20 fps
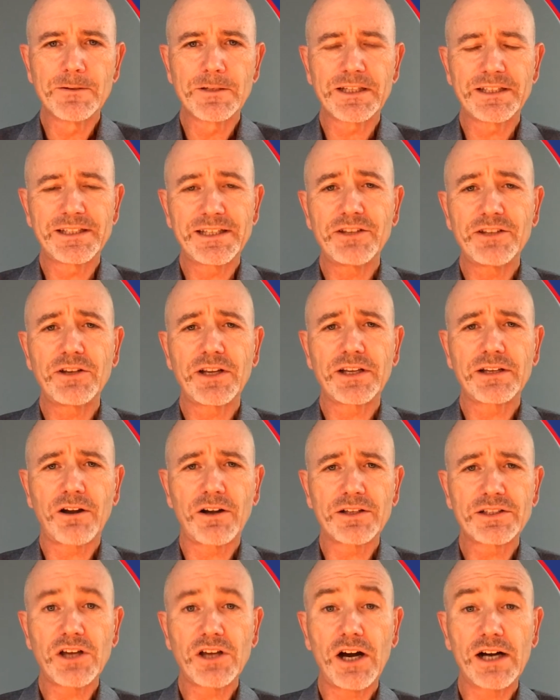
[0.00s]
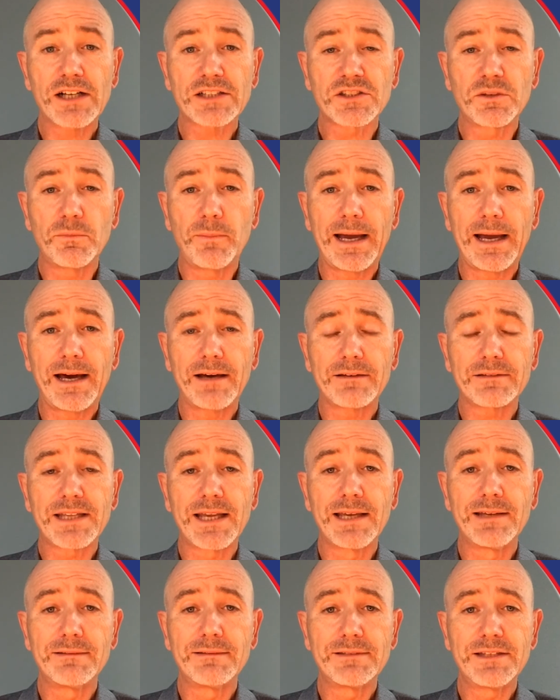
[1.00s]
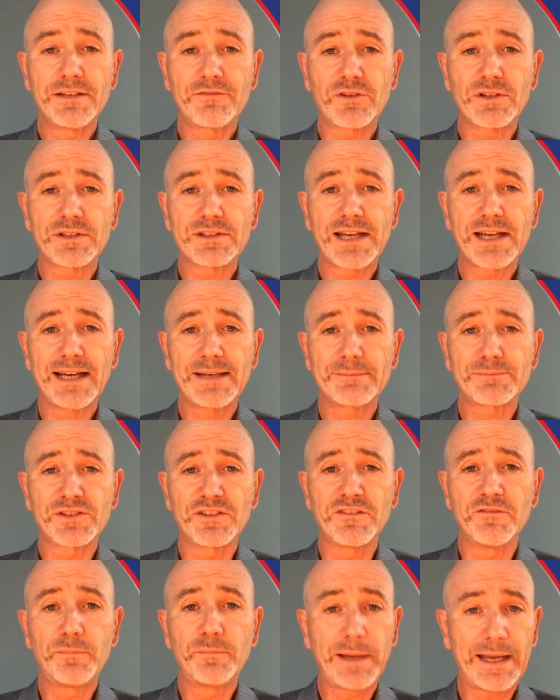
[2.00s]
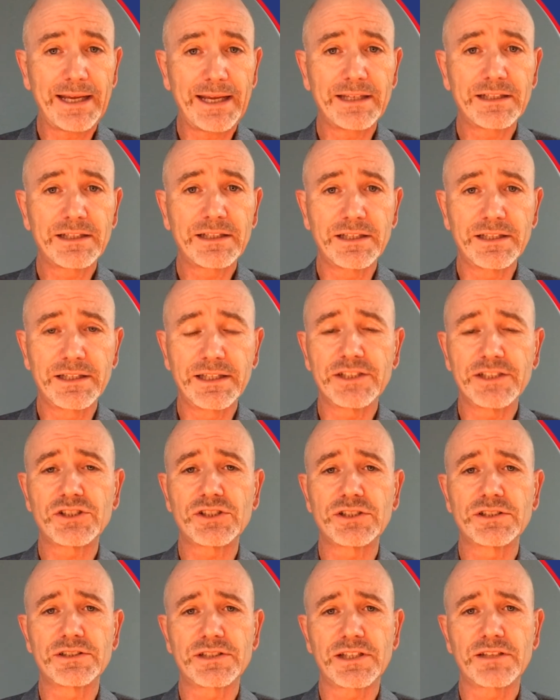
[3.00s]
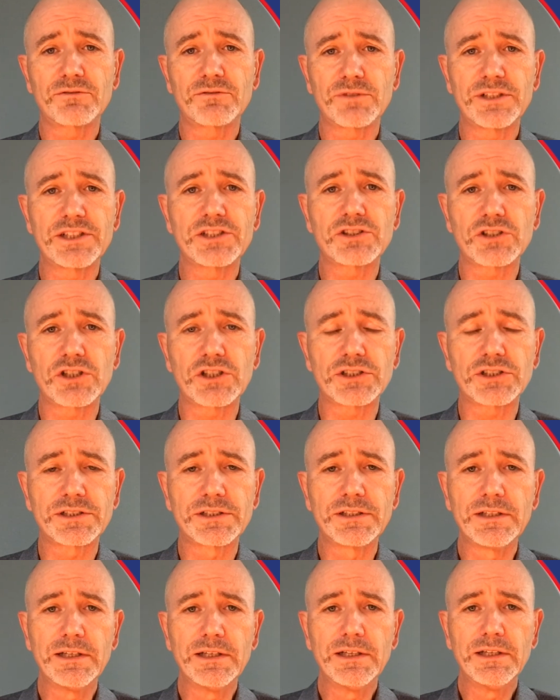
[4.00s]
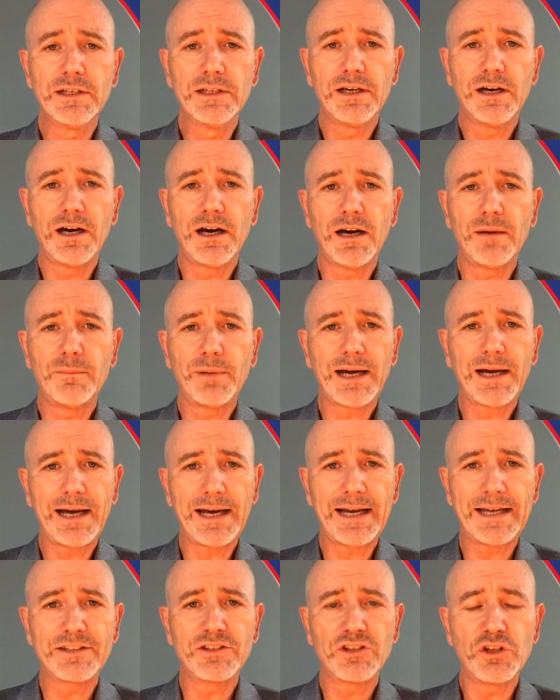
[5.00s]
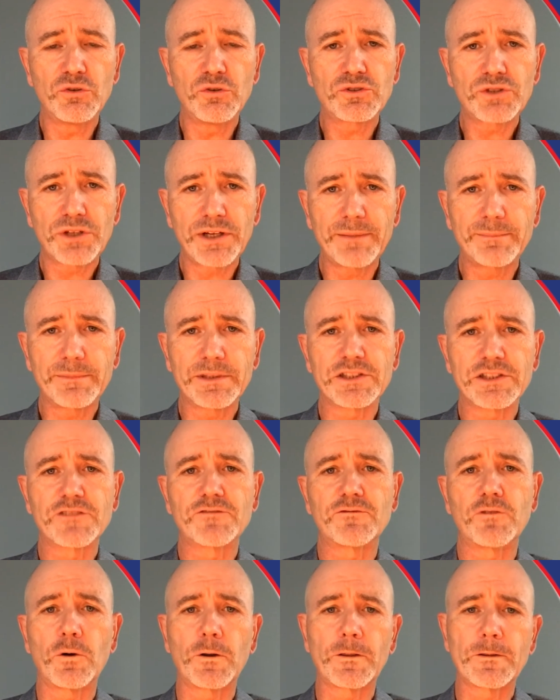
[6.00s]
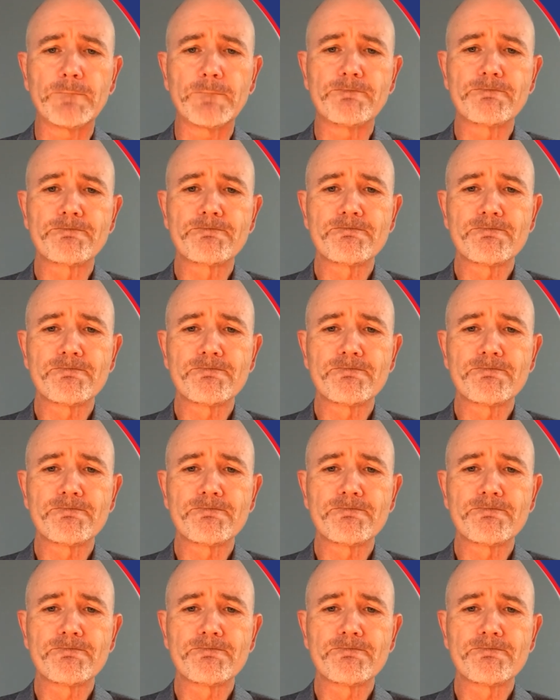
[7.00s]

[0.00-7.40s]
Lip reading: Continuing our talks about different types of pain conditions and the research behind new treatments for them.